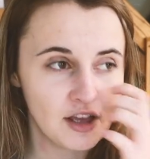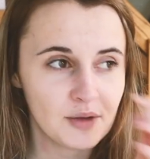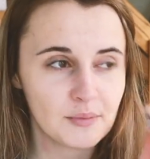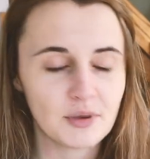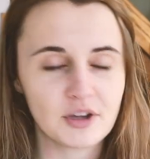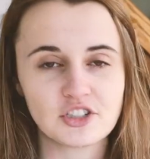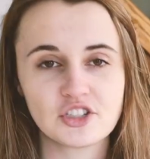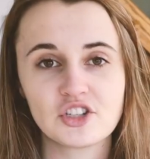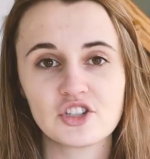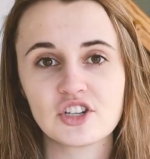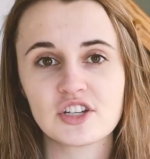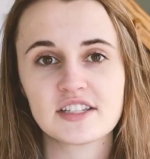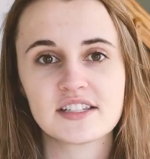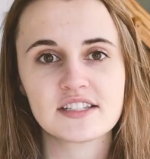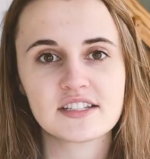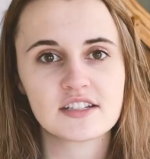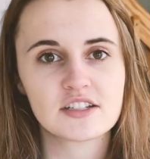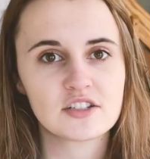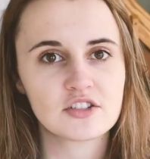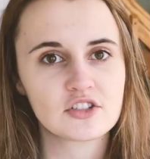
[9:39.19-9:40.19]
but to
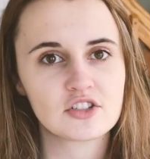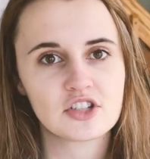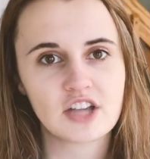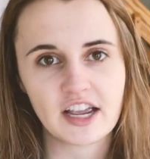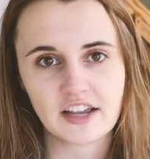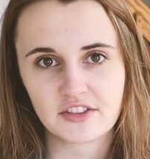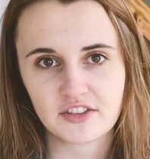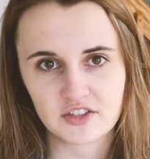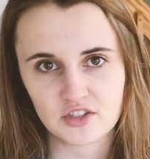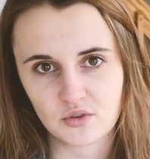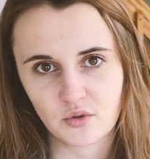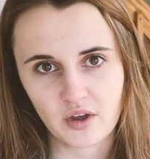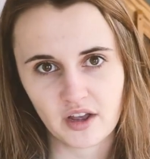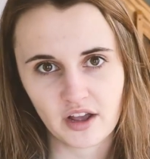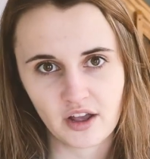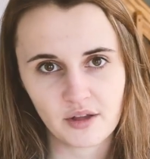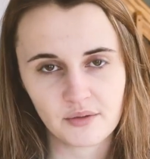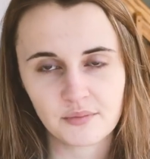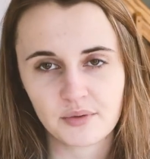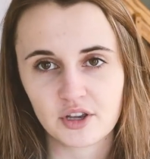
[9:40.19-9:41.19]
just check the soil.